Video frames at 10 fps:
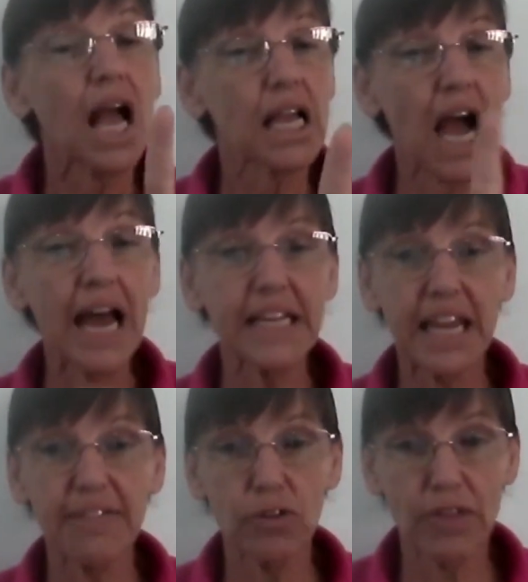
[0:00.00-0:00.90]
God
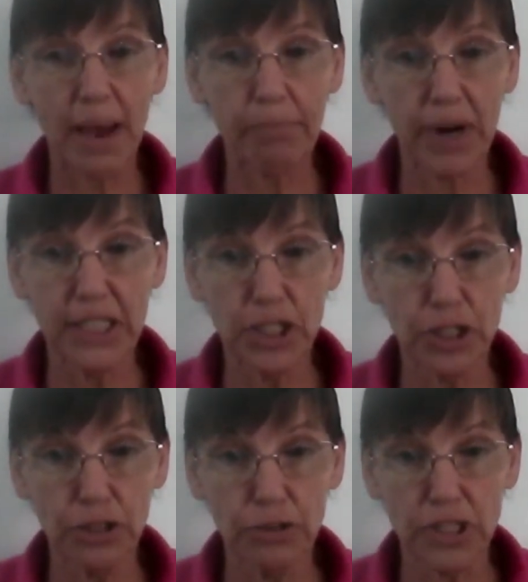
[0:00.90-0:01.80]
gave you that brain to
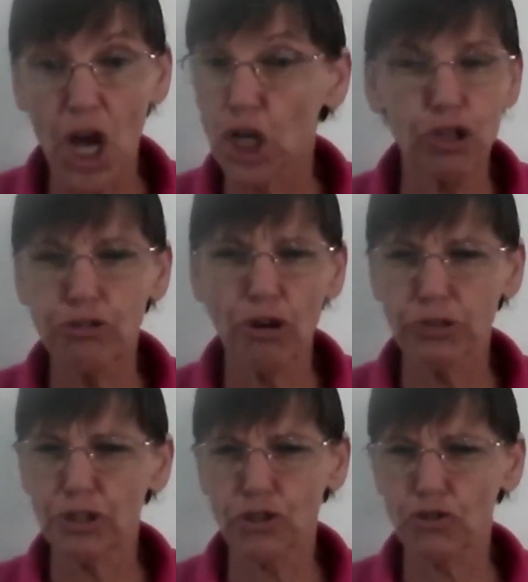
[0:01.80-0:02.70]
use. You don't
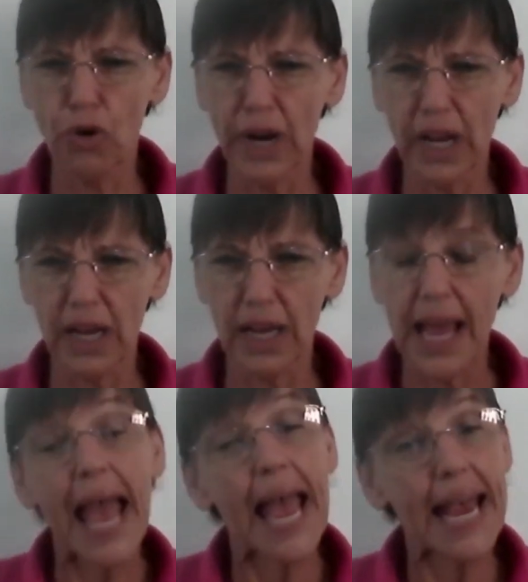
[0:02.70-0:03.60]
destroy it.
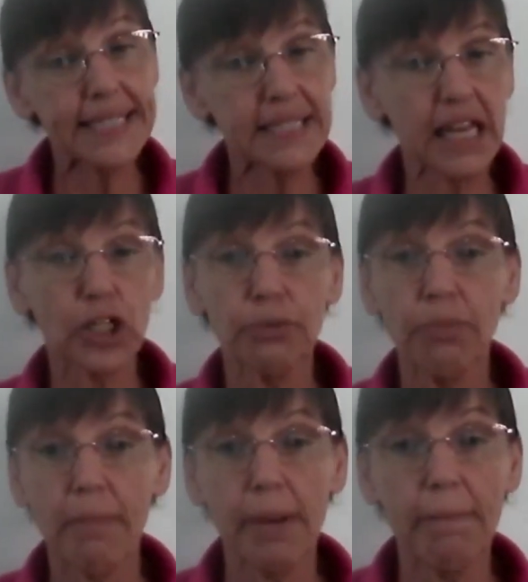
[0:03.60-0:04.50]
It's like your
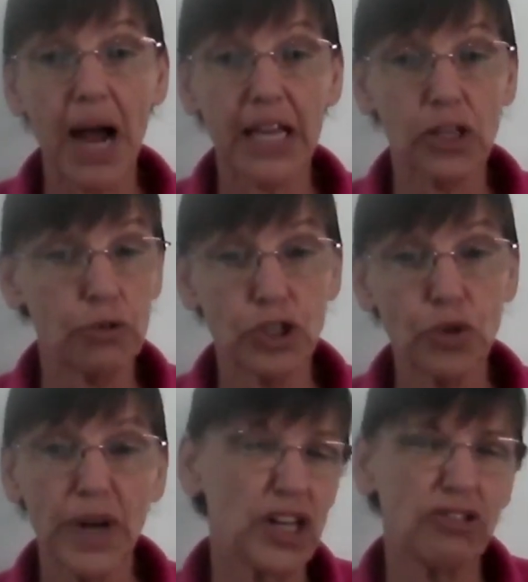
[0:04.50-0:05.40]
mama buying you a
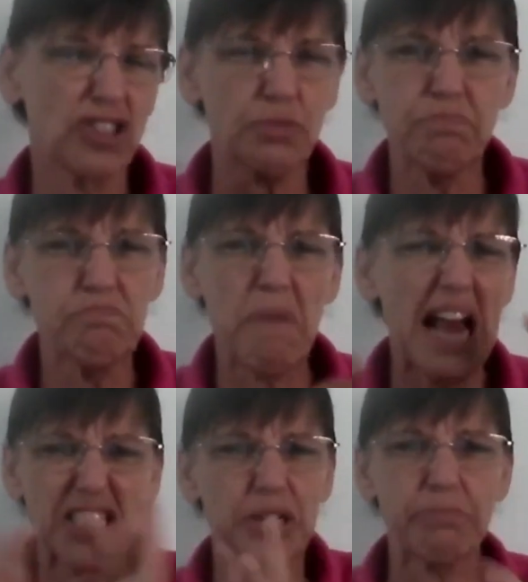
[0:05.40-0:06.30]
toy and you just
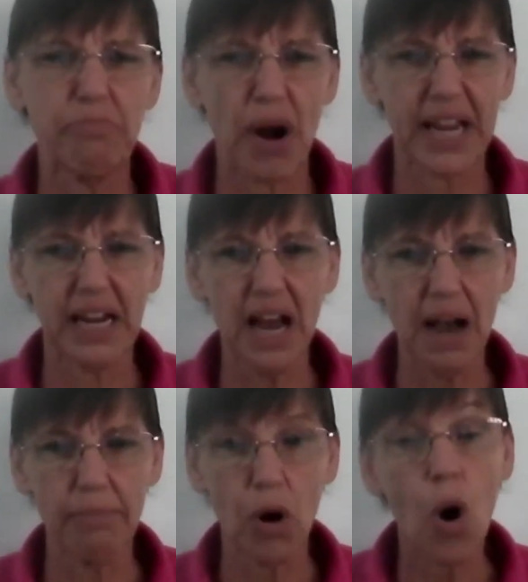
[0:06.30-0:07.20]
mash it and break it
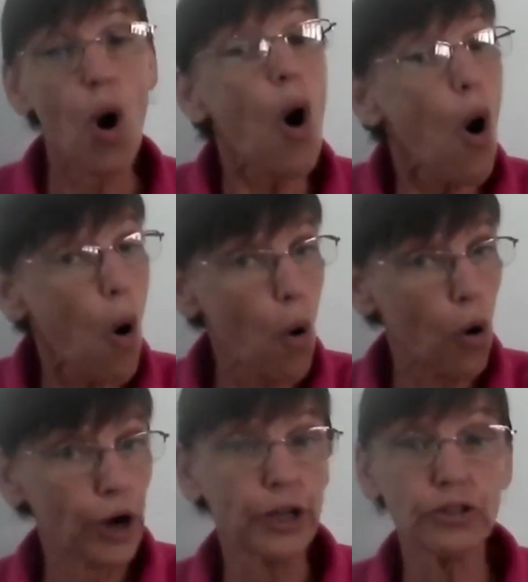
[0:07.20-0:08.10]
up.
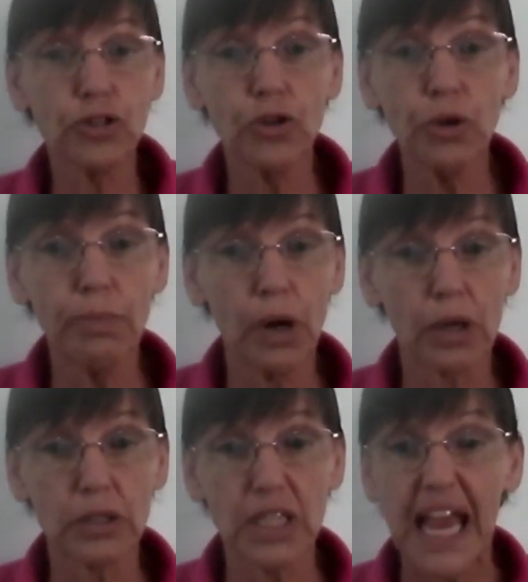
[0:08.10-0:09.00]
Or your school
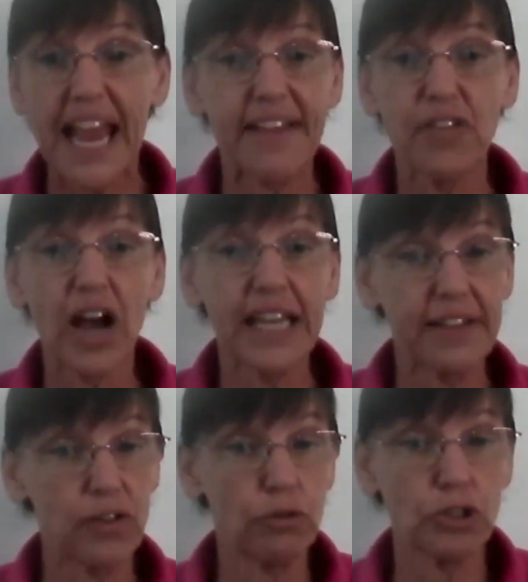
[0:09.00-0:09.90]
books. If I give
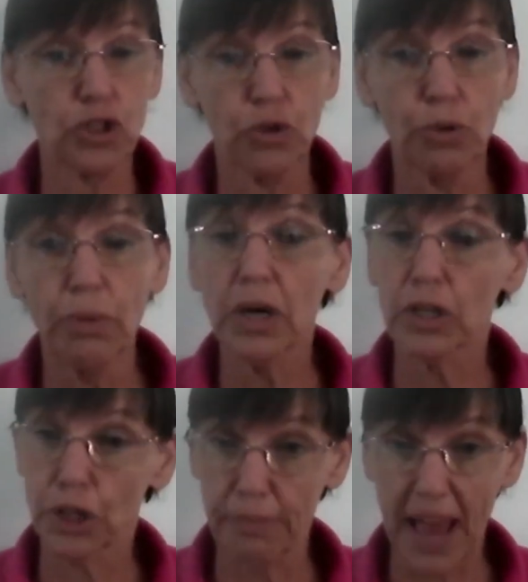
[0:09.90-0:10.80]
you a school book,
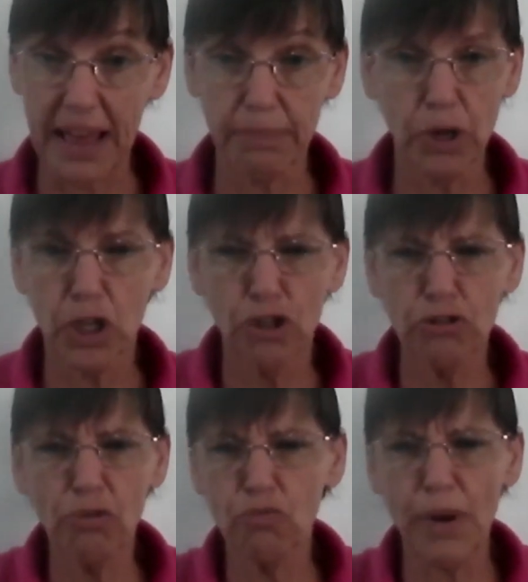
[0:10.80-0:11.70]
your math book, you
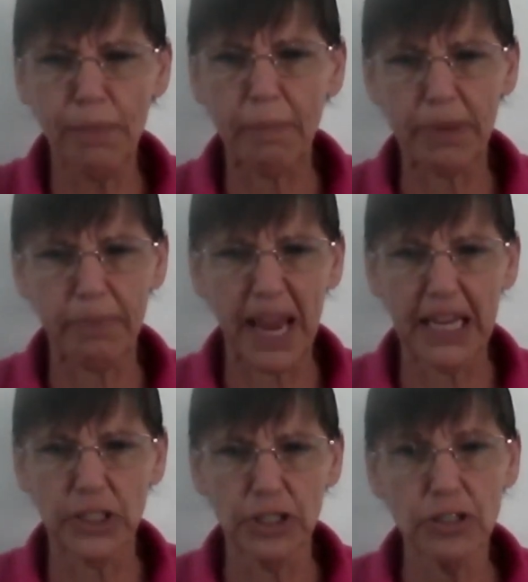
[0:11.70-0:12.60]
don't rip up the
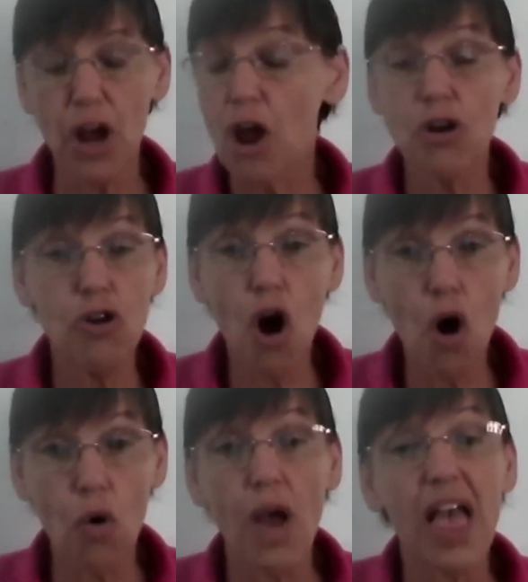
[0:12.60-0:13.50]
pages.
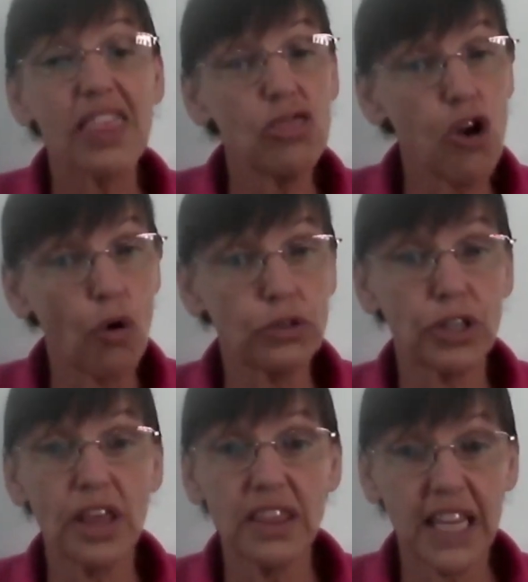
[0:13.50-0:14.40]
No, those
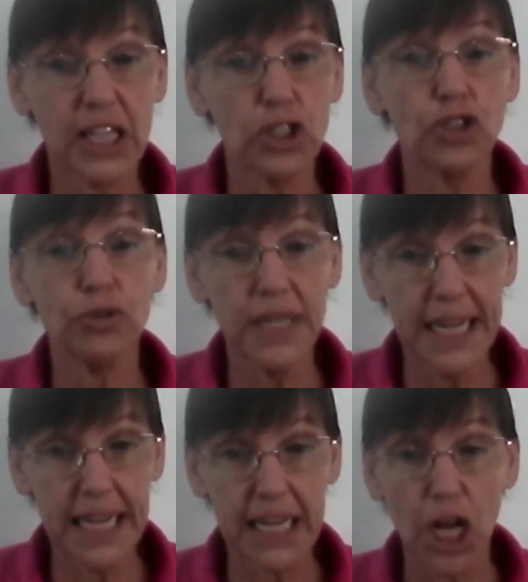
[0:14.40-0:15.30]
are the things you
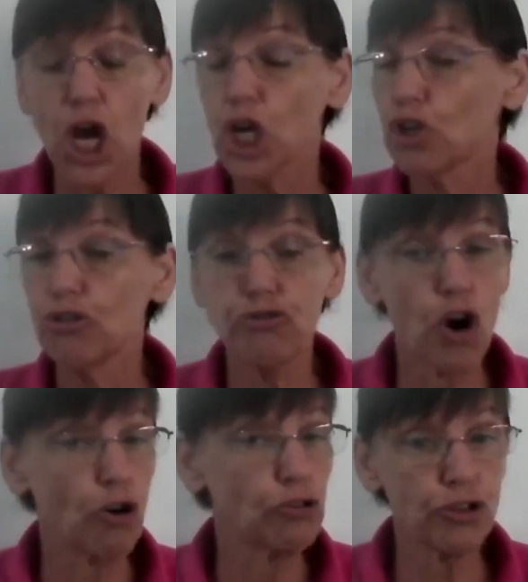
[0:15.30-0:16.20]
need. You
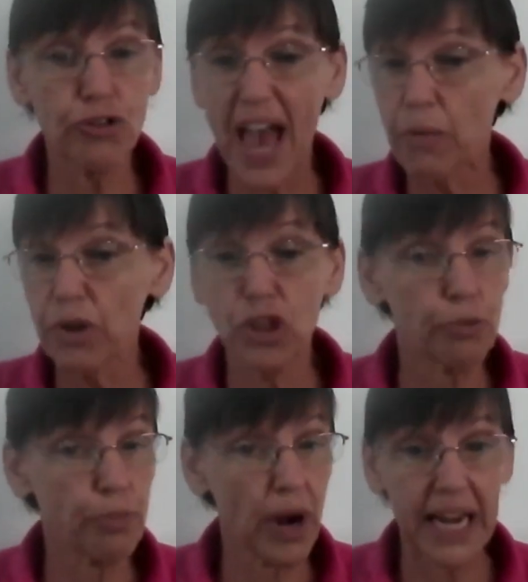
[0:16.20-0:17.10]
don't do that with your
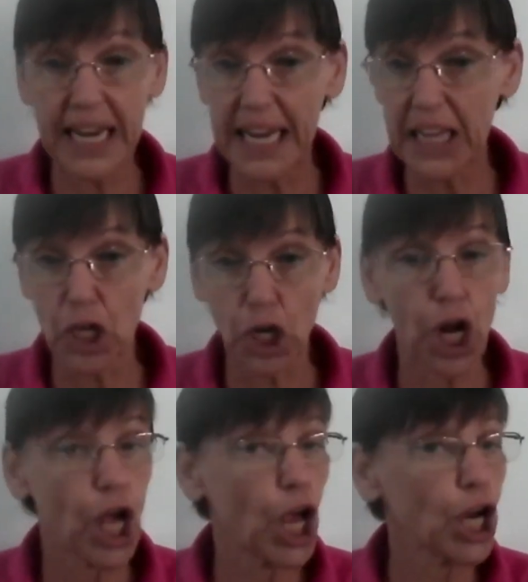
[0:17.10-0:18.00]
brain either.
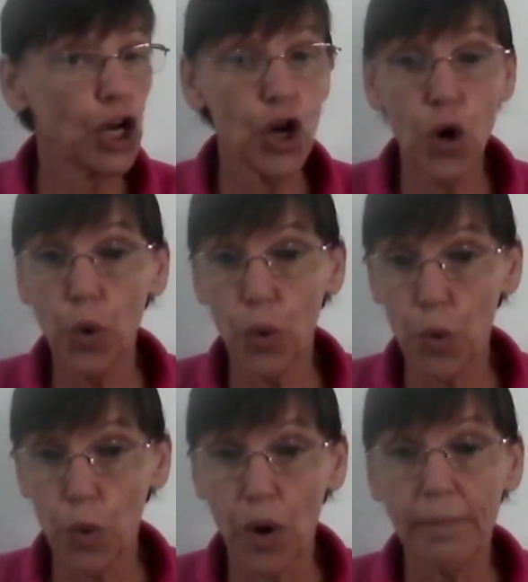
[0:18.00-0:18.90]

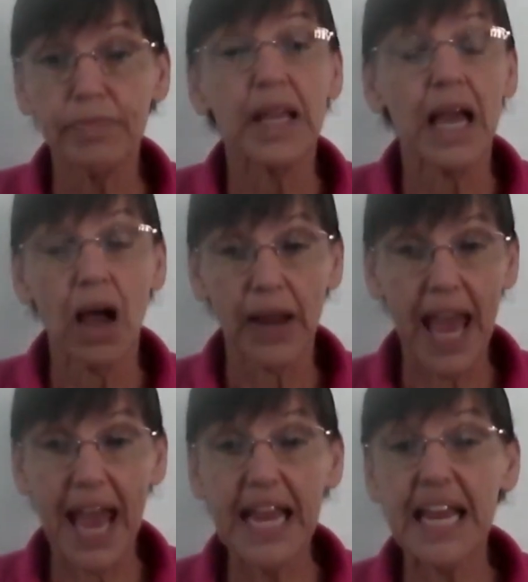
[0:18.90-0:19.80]
No.
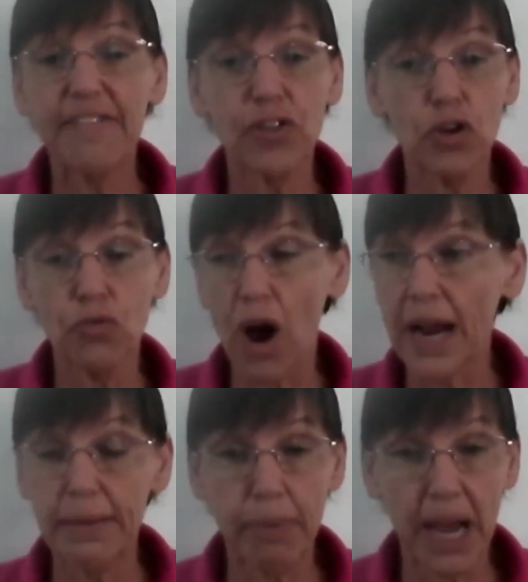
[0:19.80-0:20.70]
Okay, if you
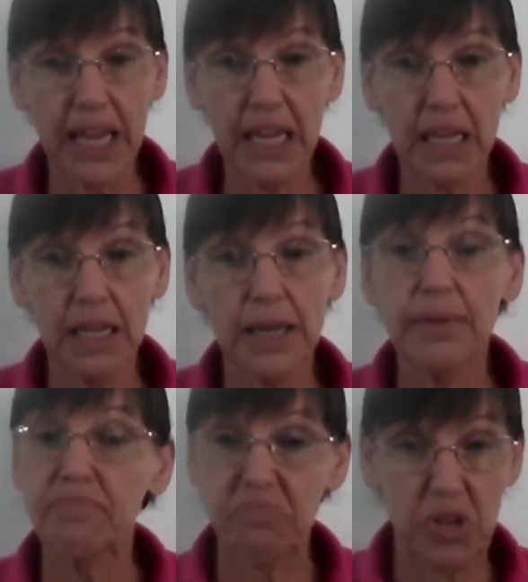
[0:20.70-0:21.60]
ride a bike,
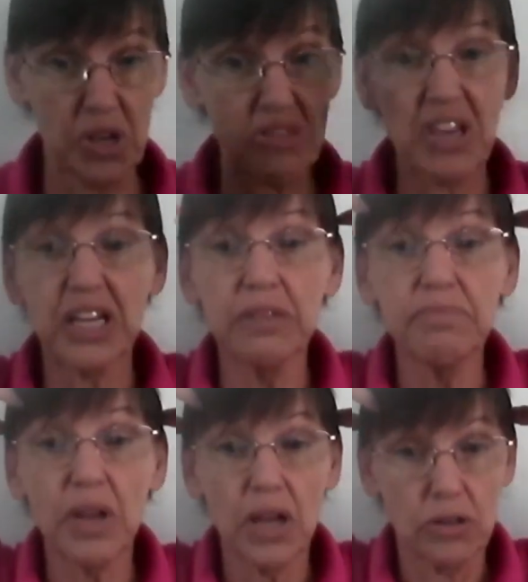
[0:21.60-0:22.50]
good thing,
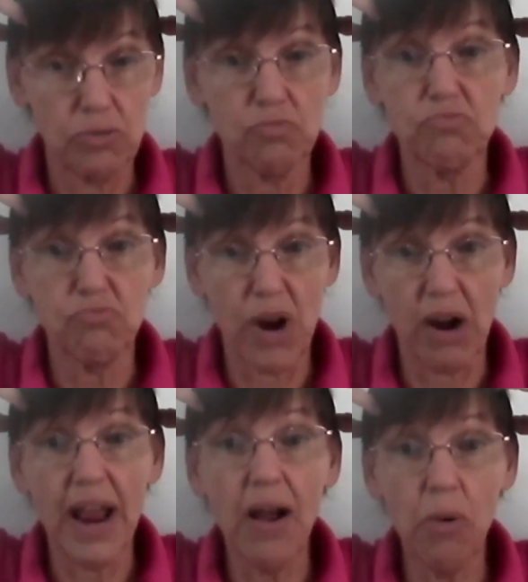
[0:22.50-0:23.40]
wear
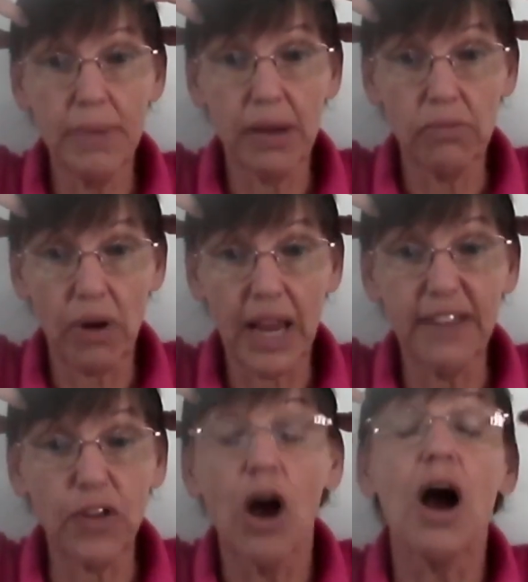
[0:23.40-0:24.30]
a helmet, right?